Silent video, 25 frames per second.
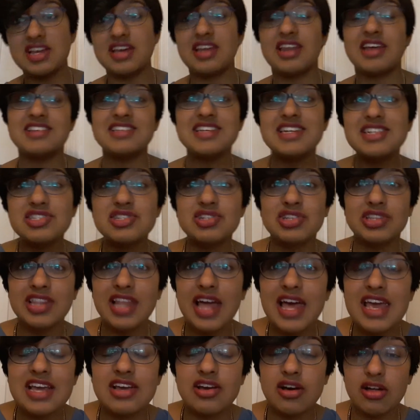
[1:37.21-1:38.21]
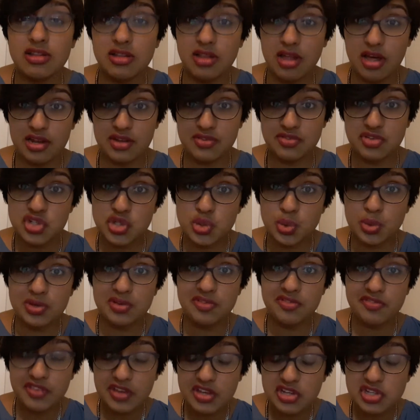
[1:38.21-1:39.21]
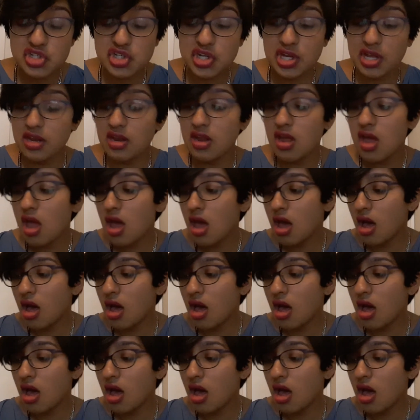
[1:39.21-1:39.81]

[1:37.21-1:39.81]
and I tend to like a lot of short fiction.